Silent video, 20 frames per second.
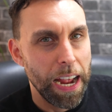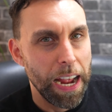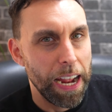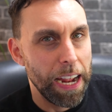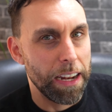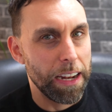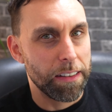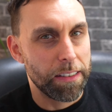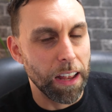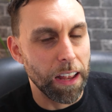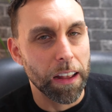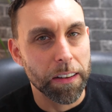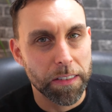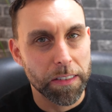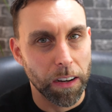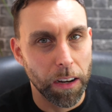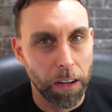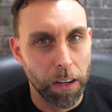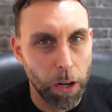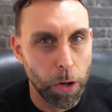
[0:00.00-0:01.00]
It does
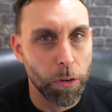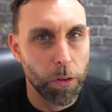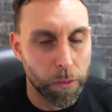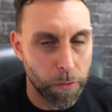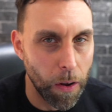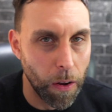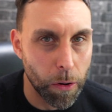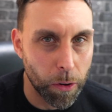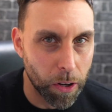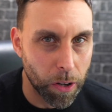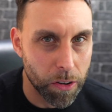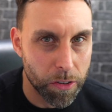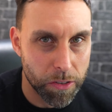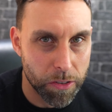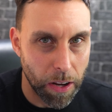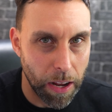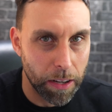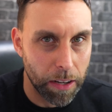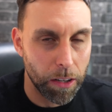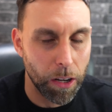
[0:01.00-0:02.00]
lose focus
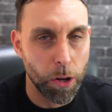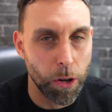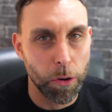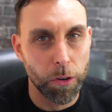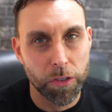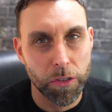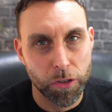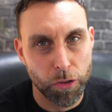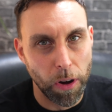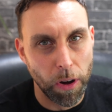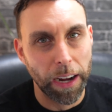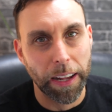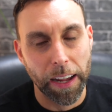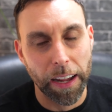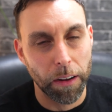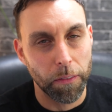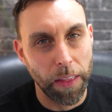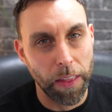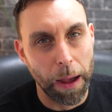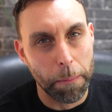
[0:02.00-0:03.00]
and lose tracking
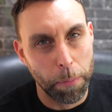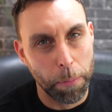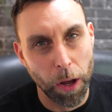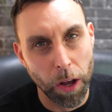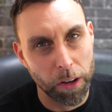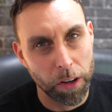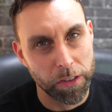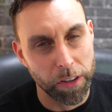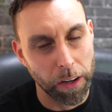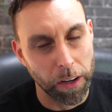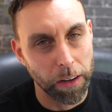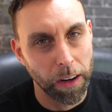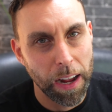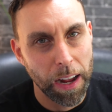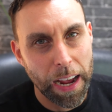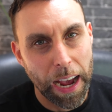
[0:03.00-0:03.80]
of that person,